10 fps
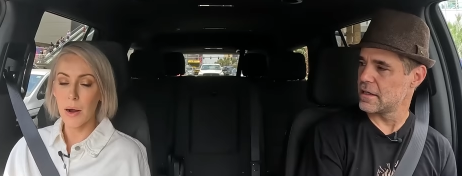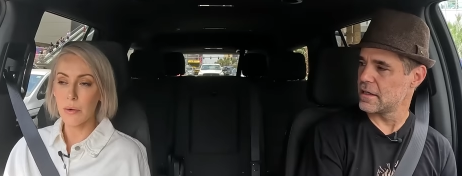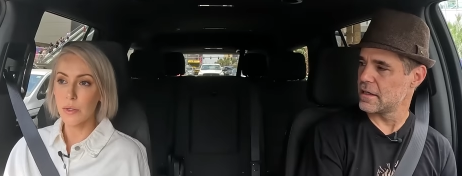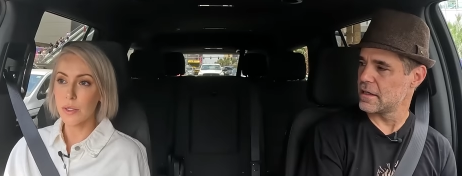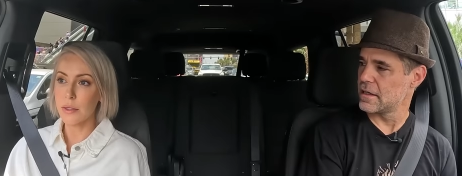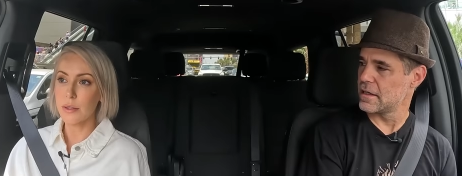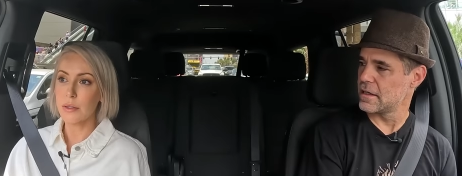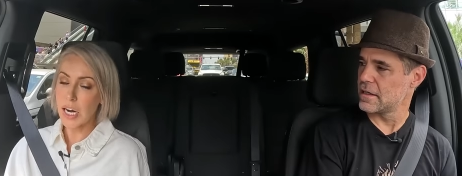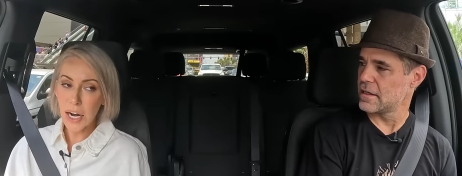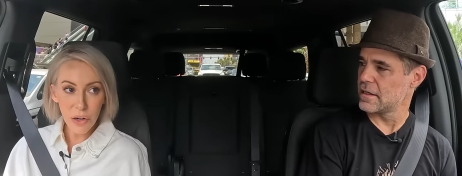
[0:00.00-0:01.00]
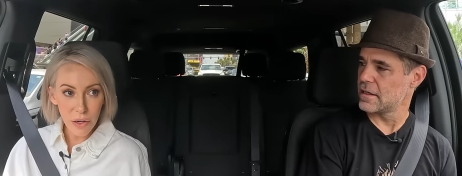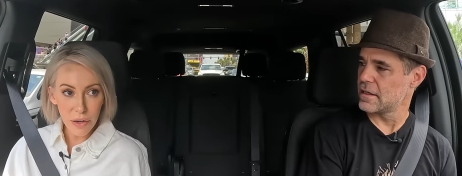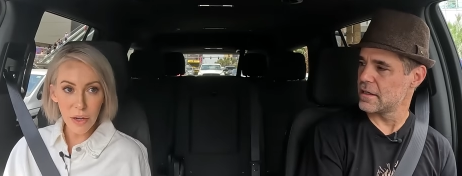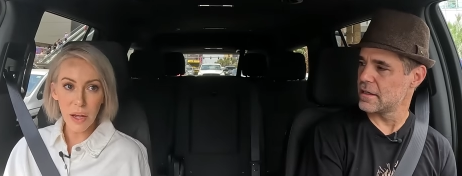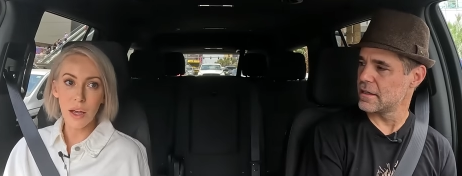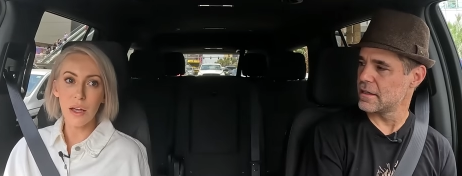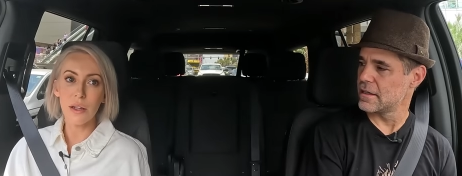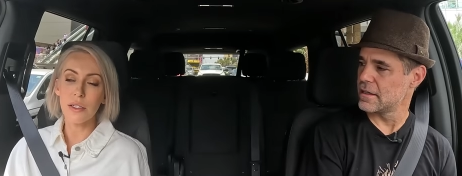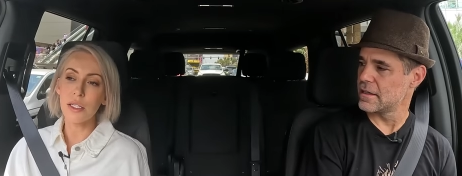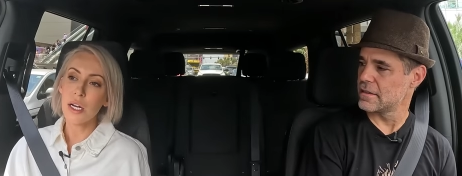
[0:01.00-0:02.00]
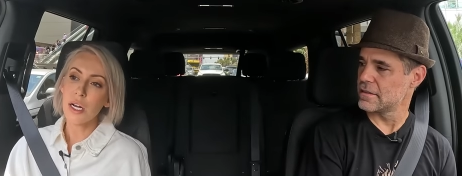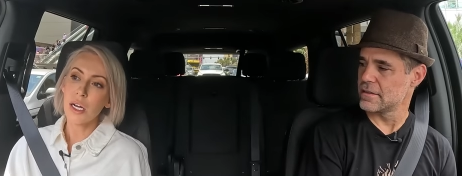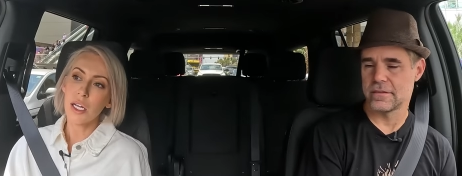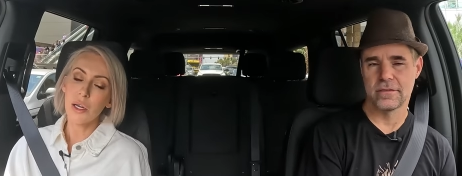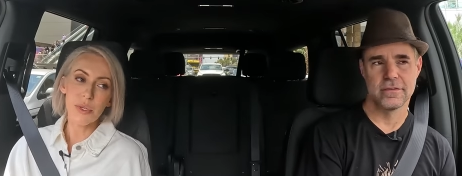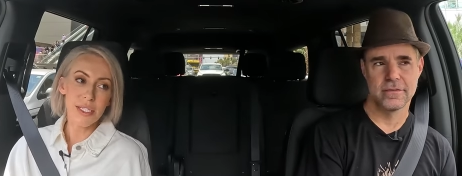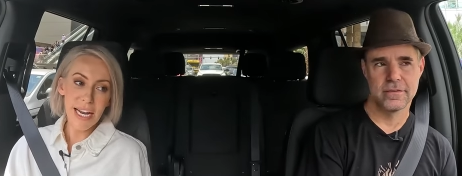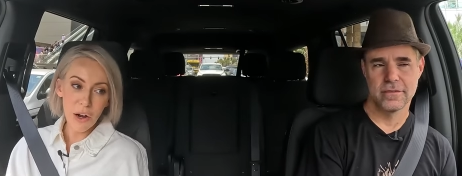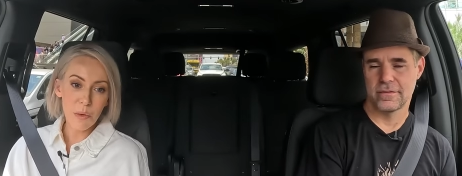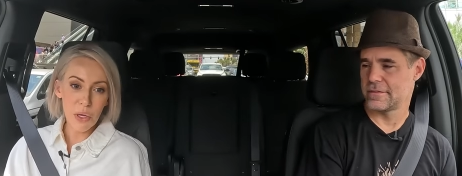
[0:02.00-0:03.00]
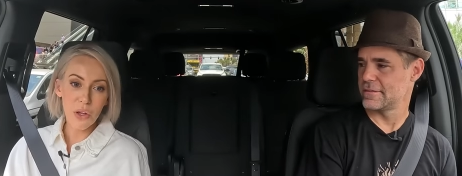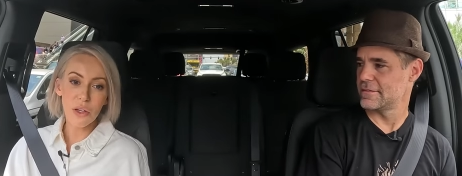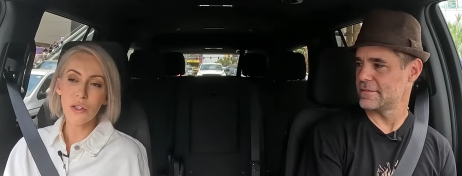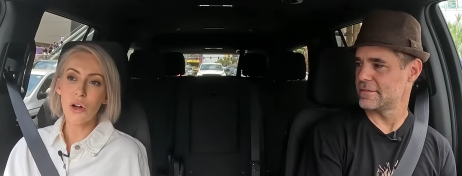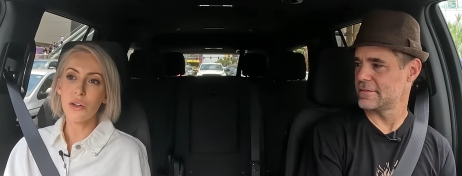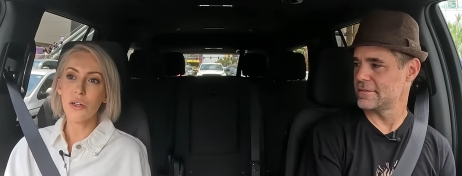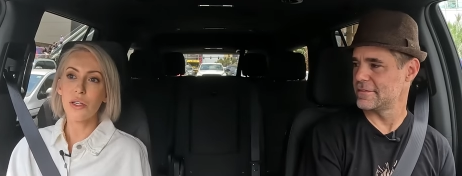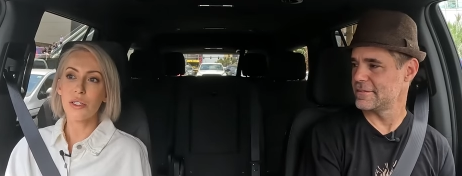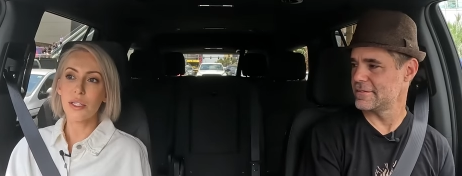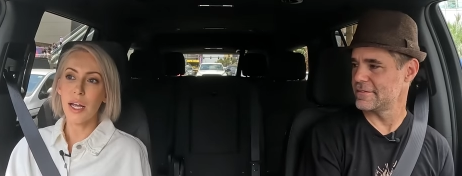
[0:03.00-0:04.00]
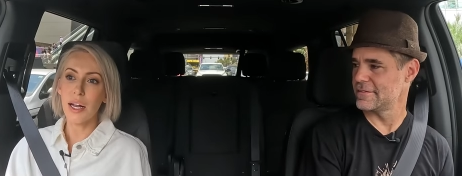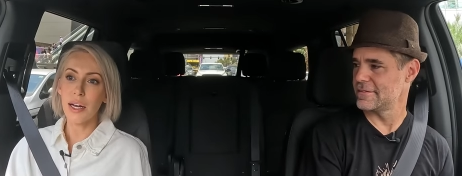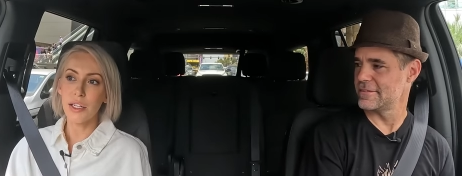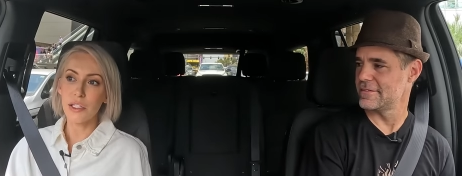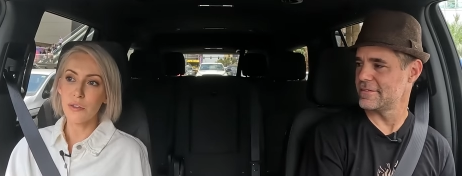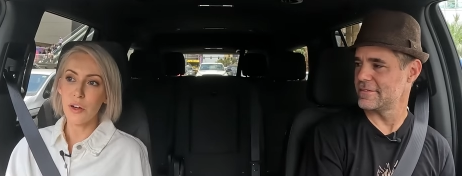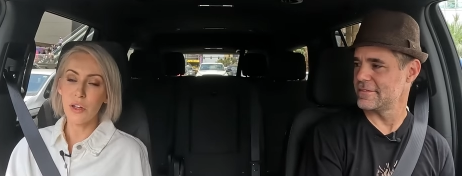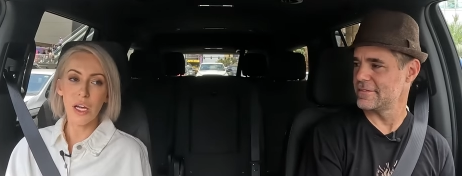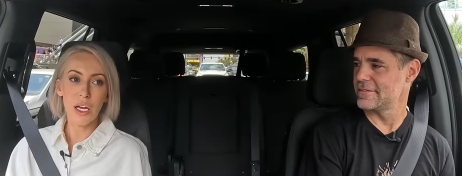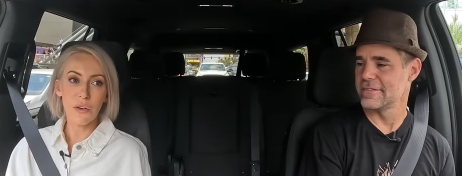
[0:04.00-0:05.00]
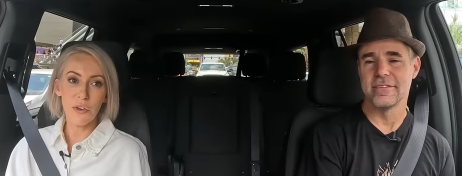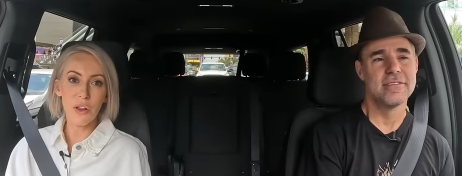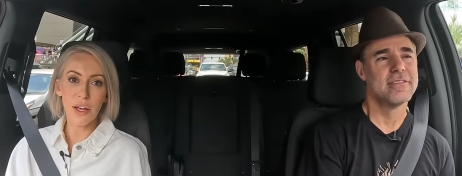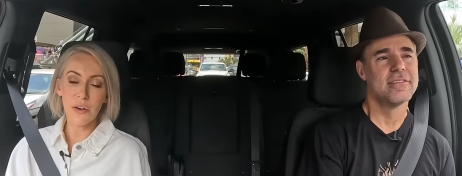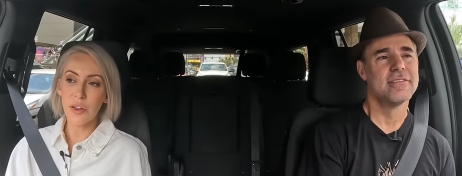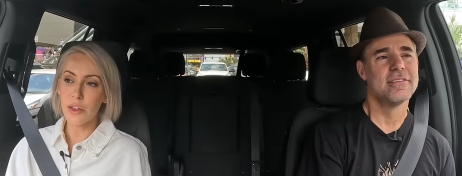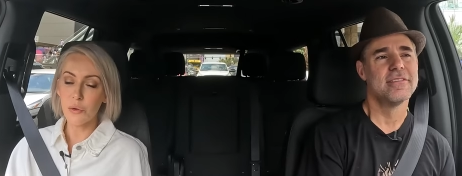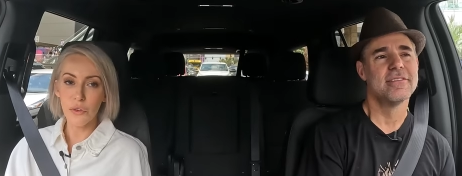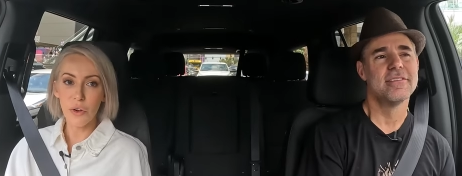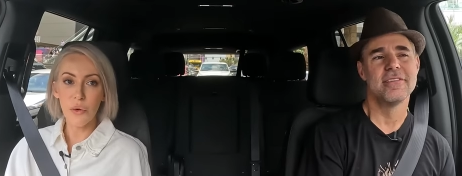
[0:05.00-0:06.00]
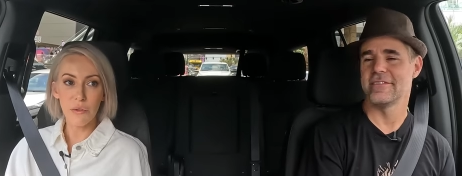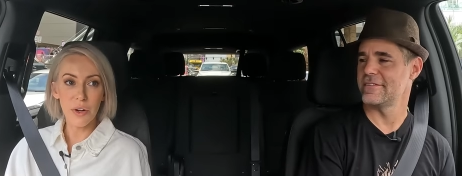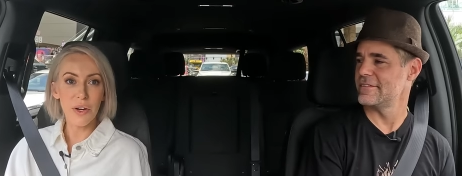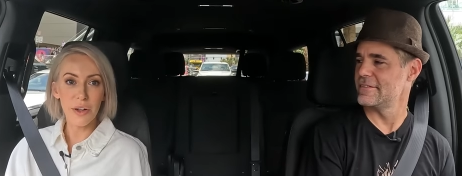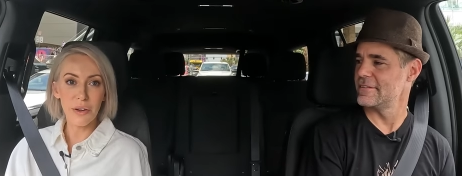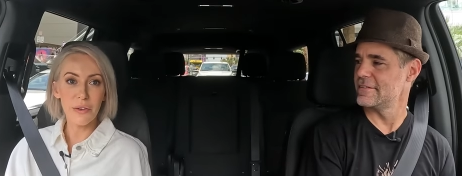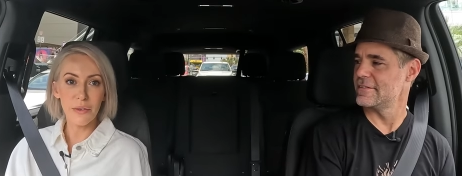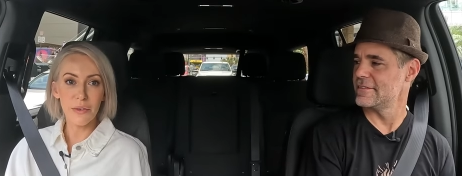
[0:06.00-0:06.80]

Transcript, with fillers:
Speaker 1: I was tired and he was down a million dollars and I just felt like it felt like everything was going very